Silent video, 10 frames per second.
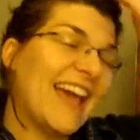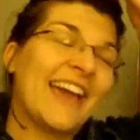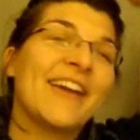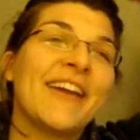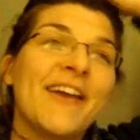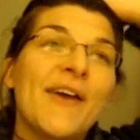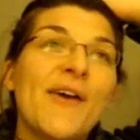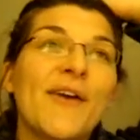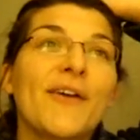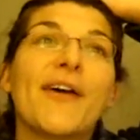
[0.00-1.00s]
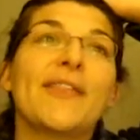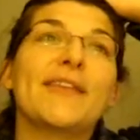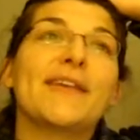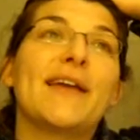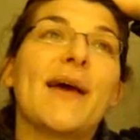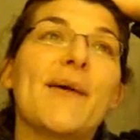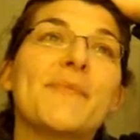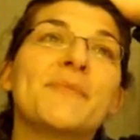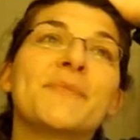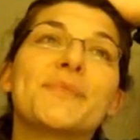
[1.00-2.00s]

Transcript: I got the